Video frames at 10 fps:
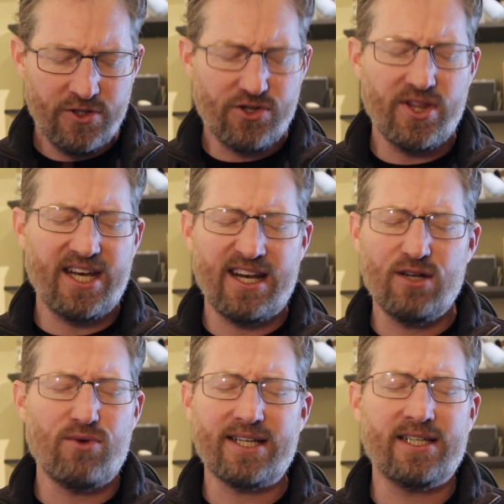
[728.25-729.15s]
so that
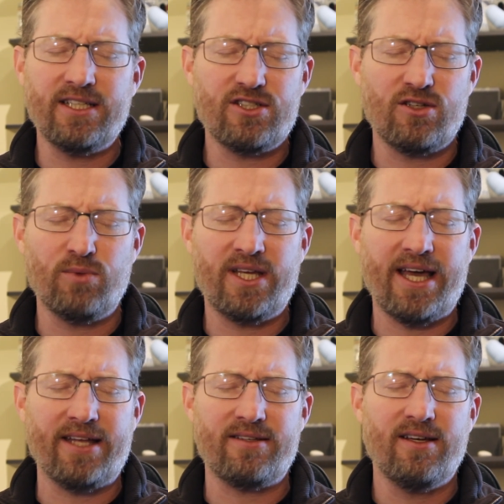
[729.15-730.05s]
any recognition we
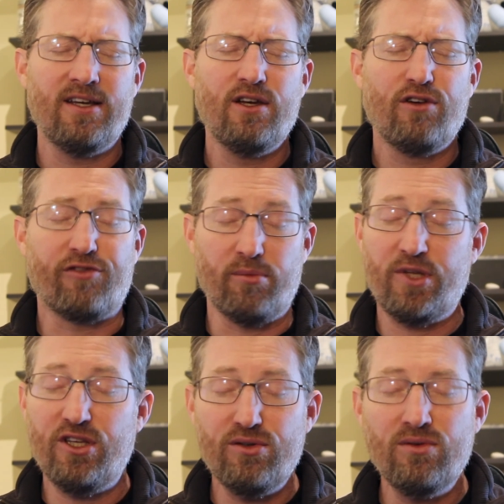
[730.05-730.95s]
get
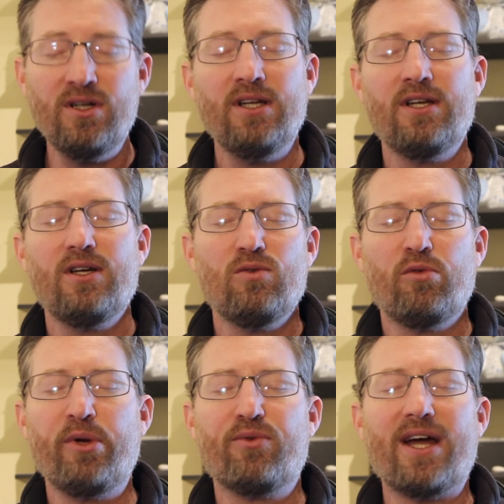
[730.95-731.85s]
from you
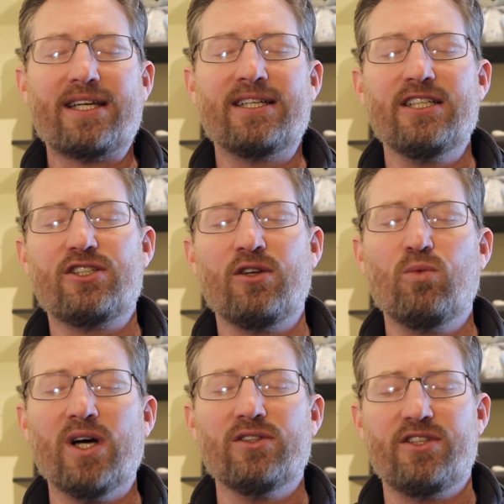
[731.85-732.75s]
will be
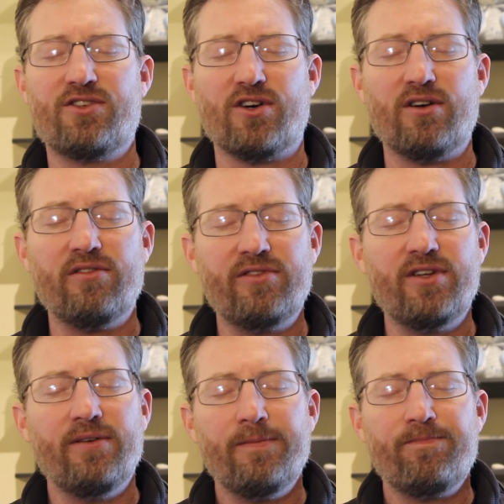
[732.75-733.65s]
recognition well deserved.